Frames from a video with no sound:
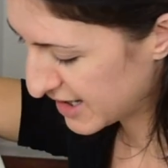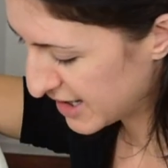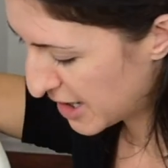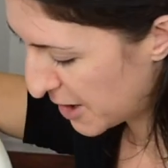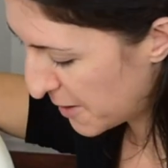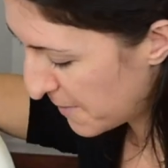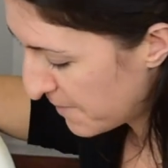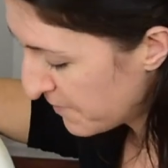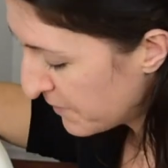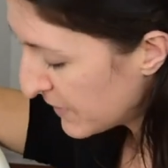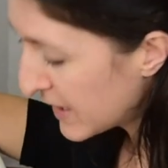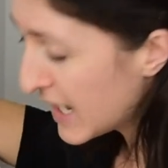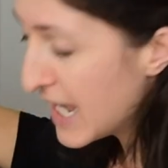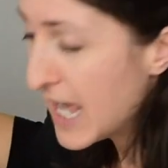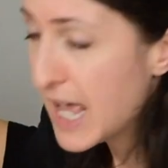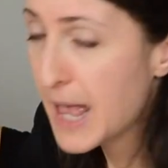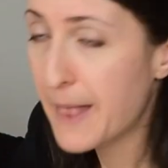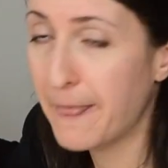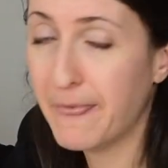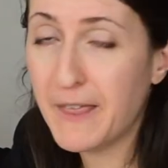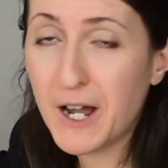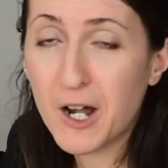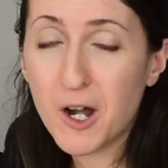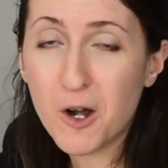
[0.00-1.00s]
So
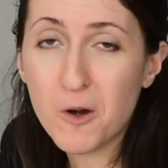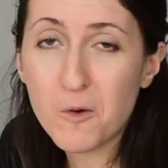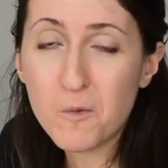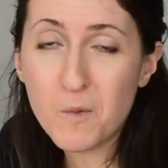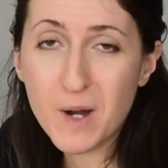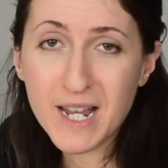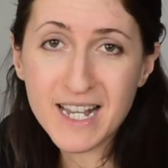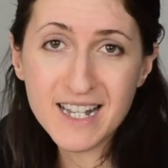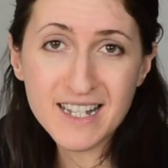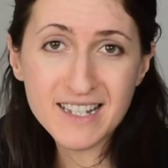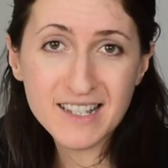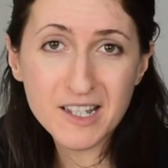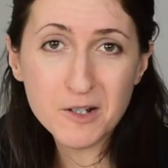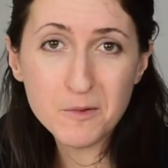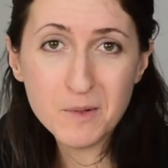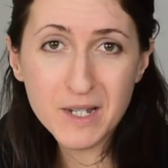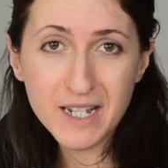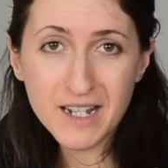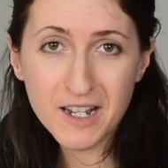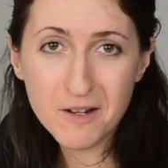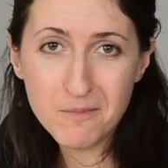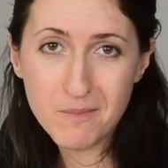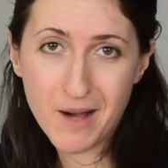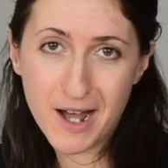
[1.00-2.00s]
there are ways that
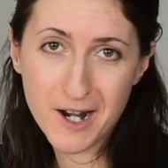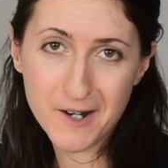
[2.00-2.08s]
we can